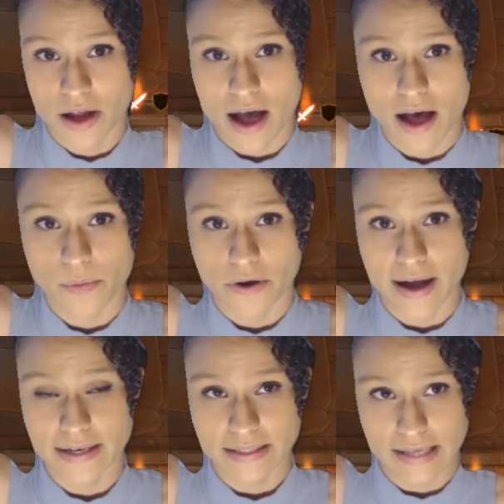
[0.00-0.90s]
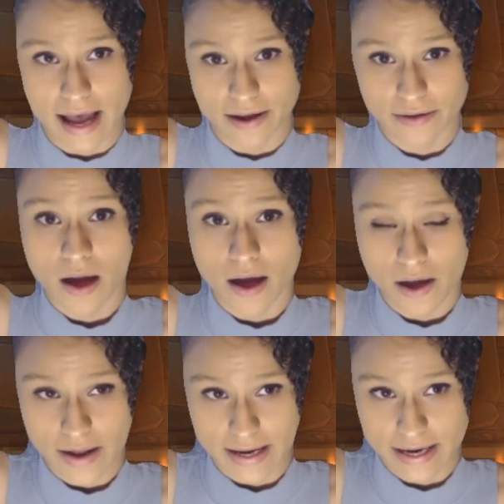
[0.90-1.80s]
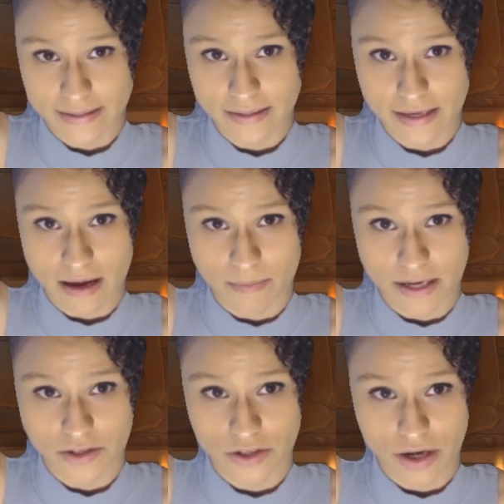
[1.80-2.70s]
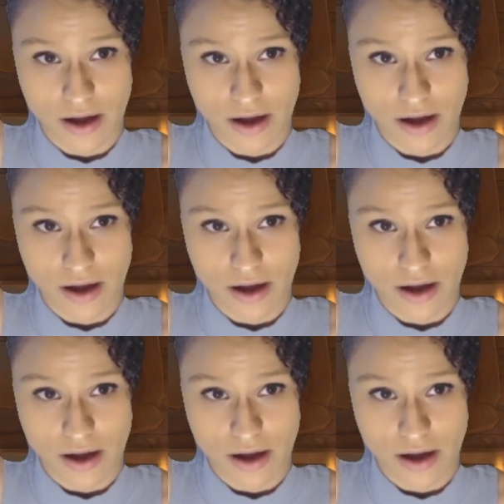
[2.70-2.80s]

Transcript: We'll go ahead and attack. Okay, next to damage.